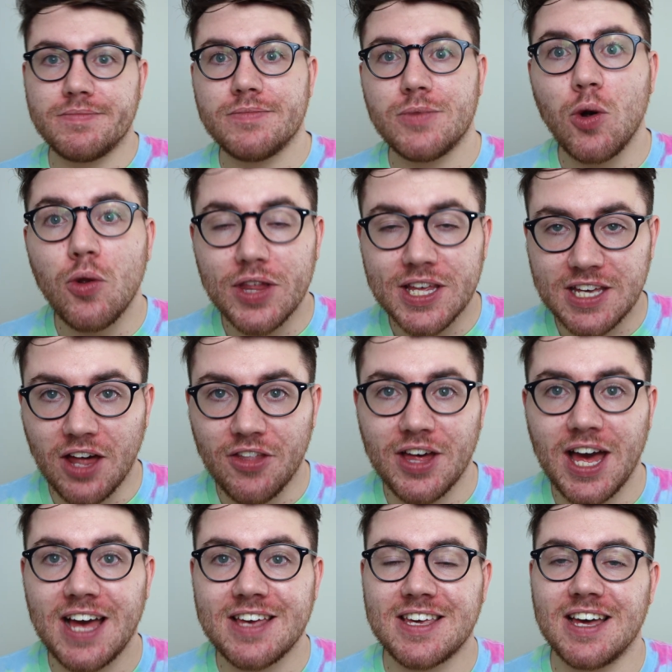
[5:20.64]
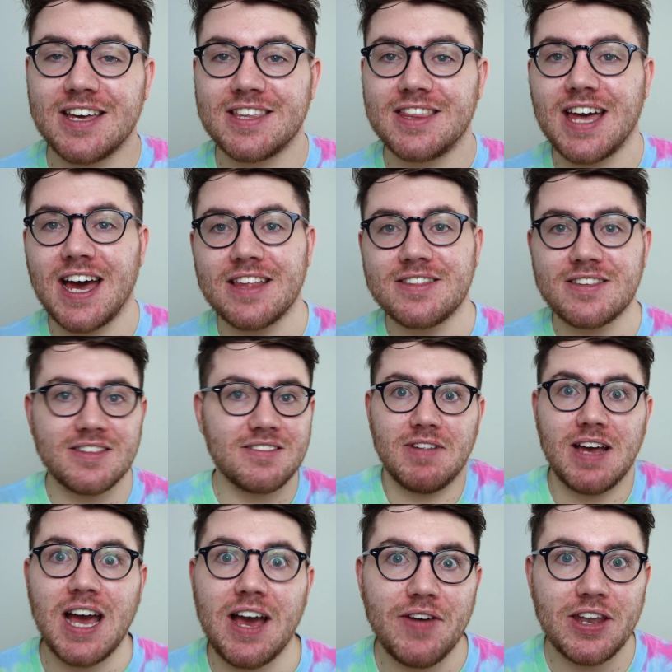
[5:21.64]
all these other assets that
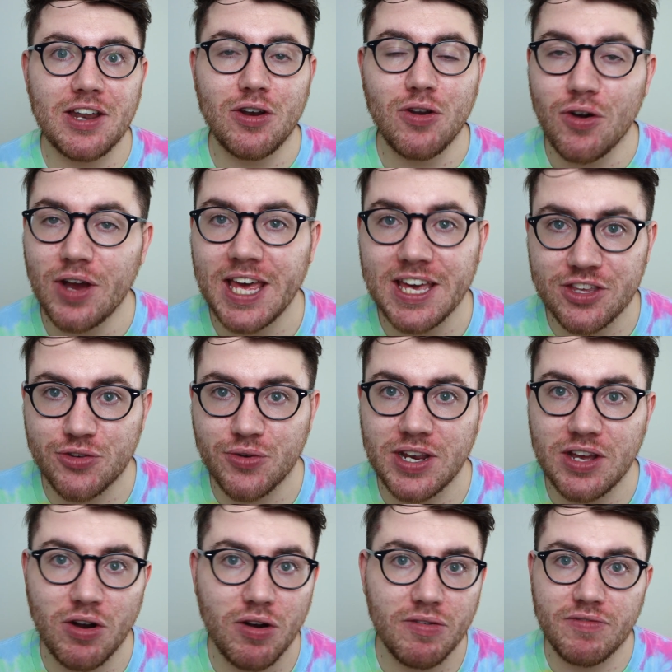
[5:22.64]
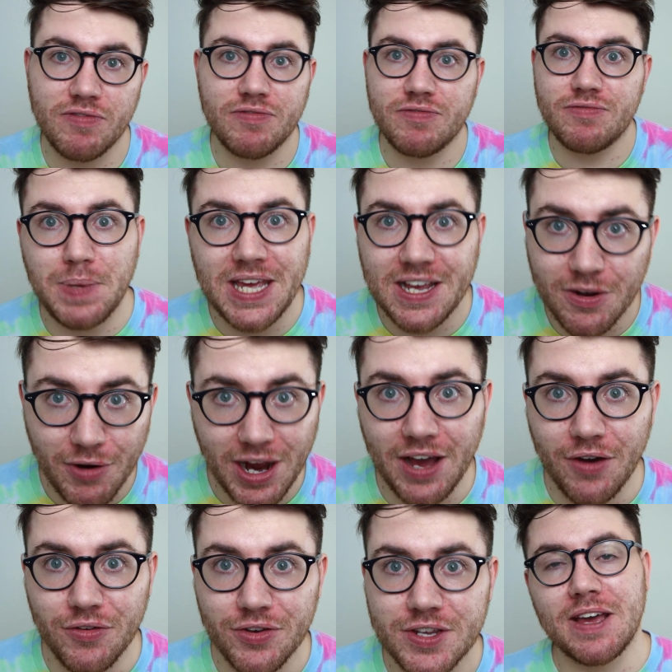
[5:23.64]
have had a long history of being
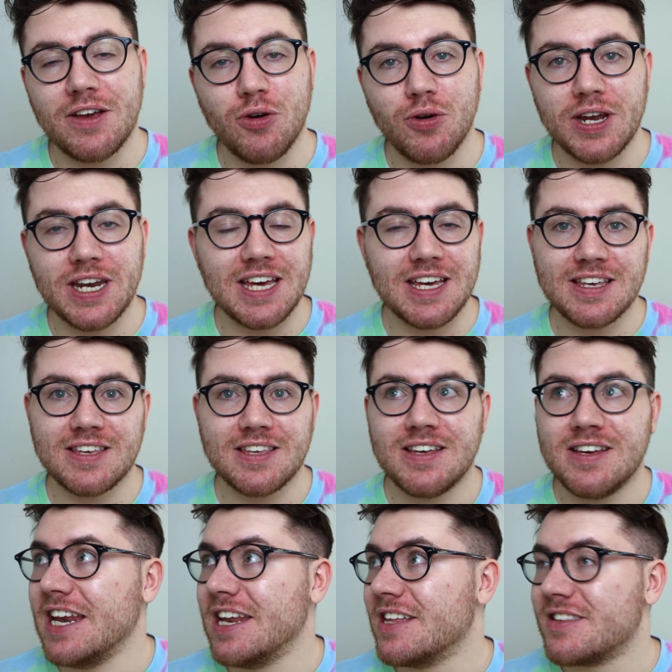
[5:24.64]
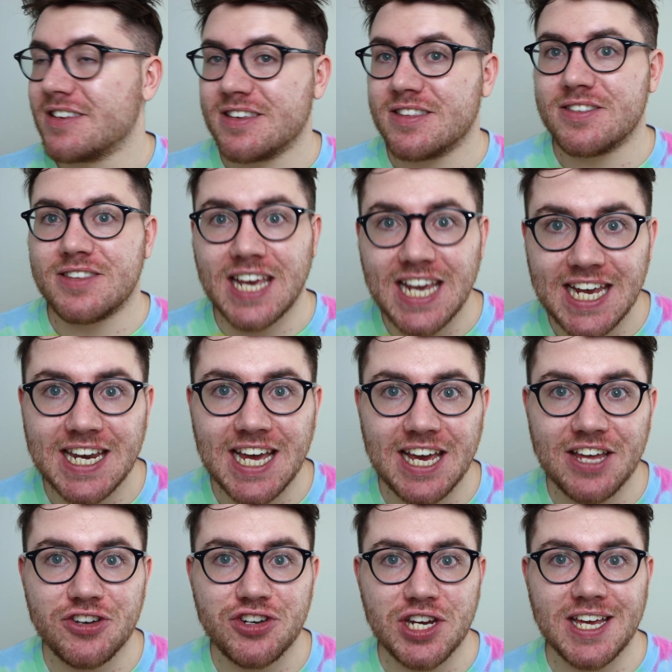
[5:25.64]
around. Bitcoin is in its
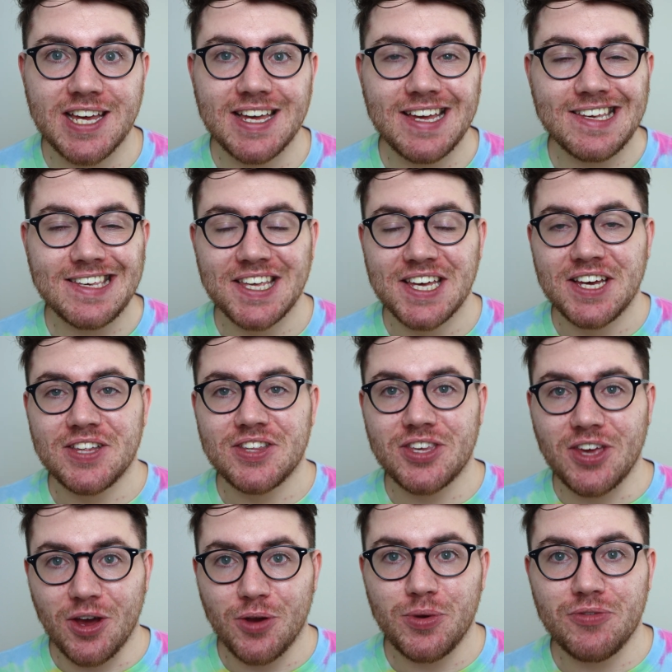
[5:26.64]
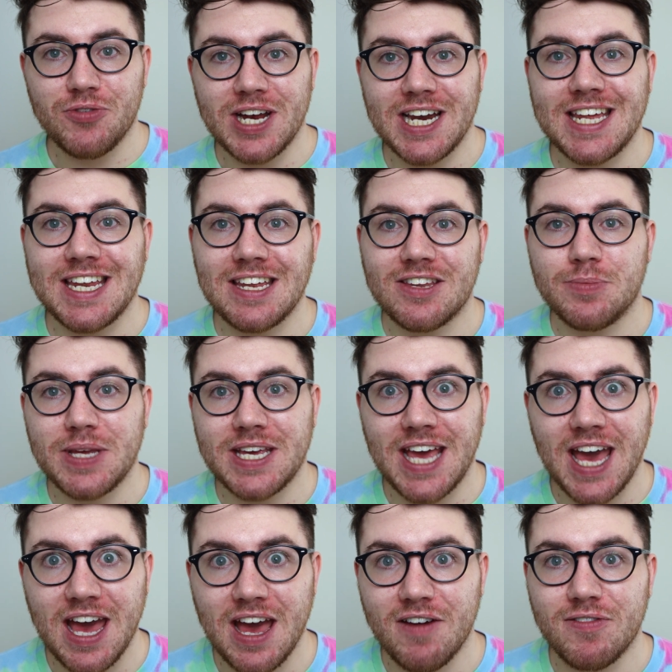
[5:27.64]
teenage years, so we really need to be
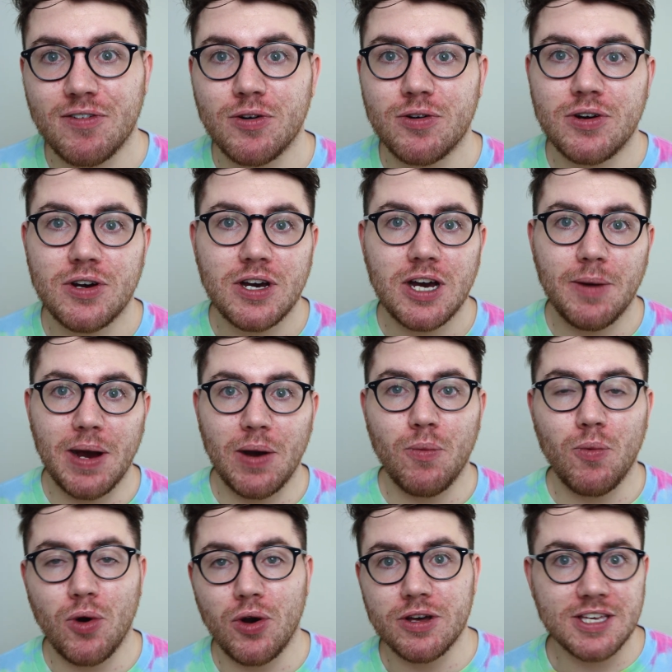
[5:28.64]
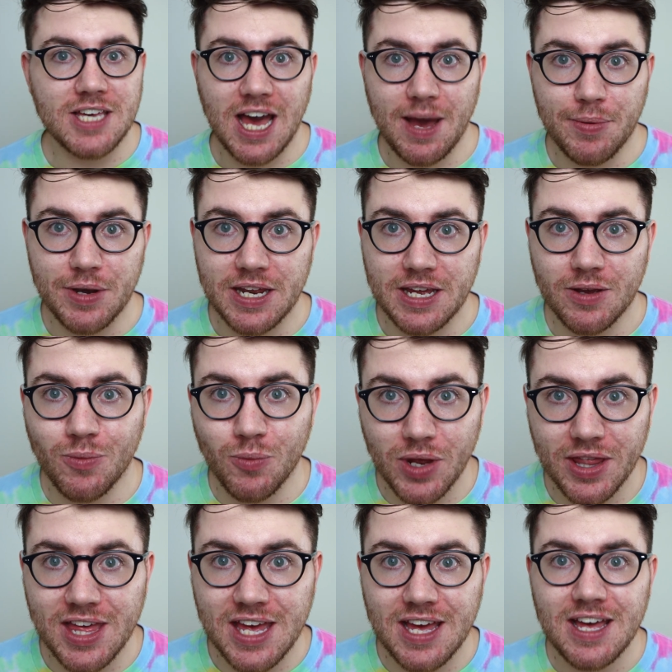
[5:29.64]
careful about what is happening
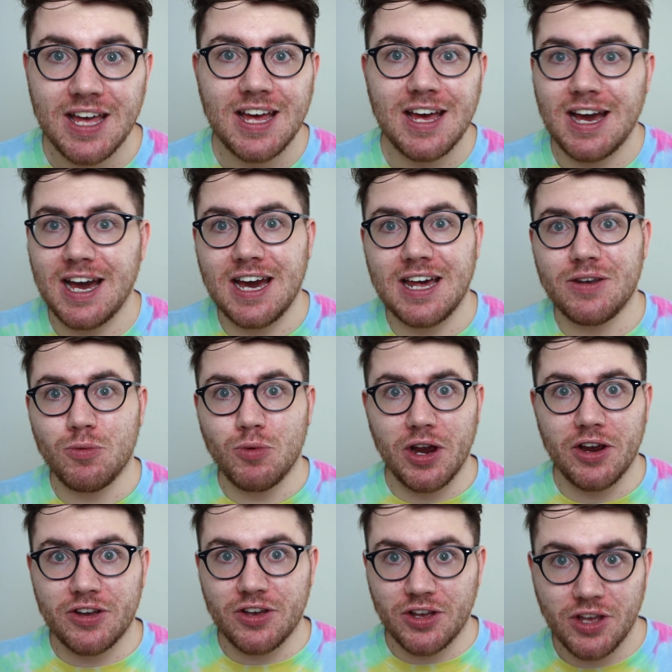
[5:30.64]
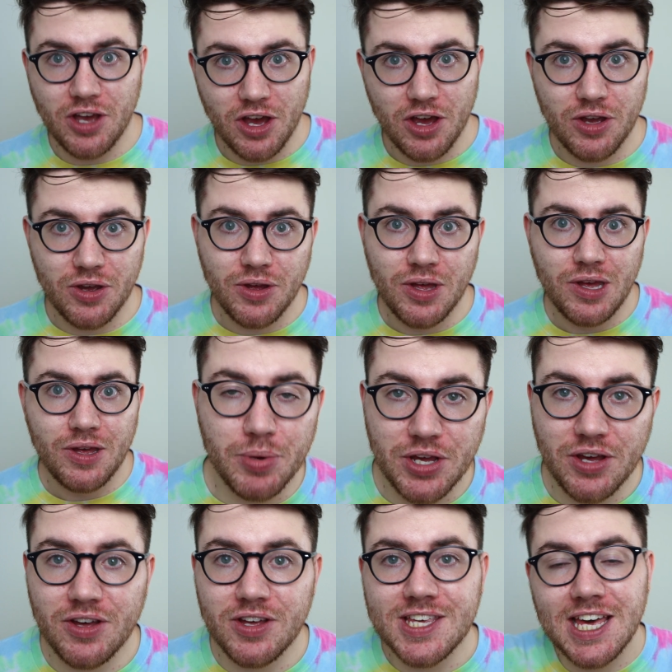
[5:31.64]
with it and where it could go,
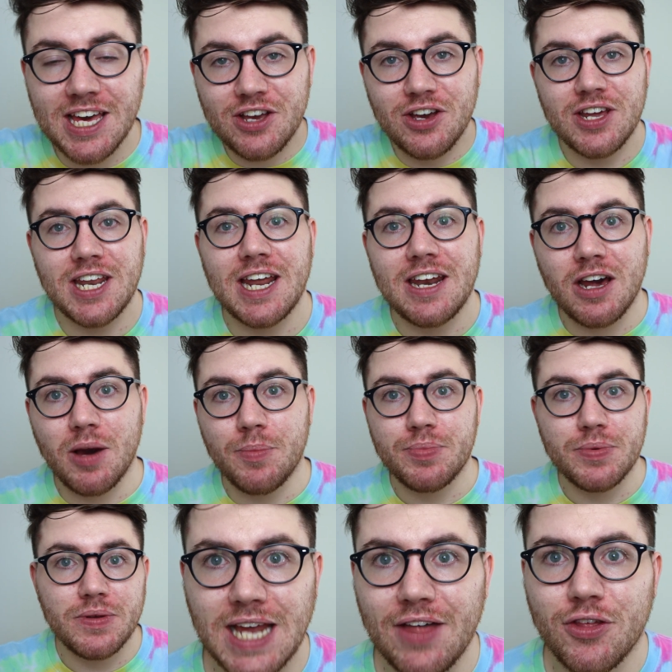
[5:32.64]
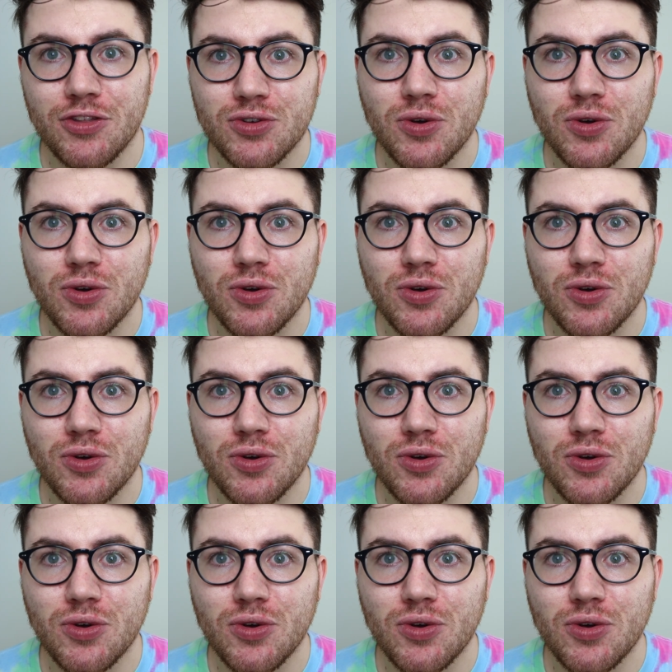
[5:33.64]
because it could end up down the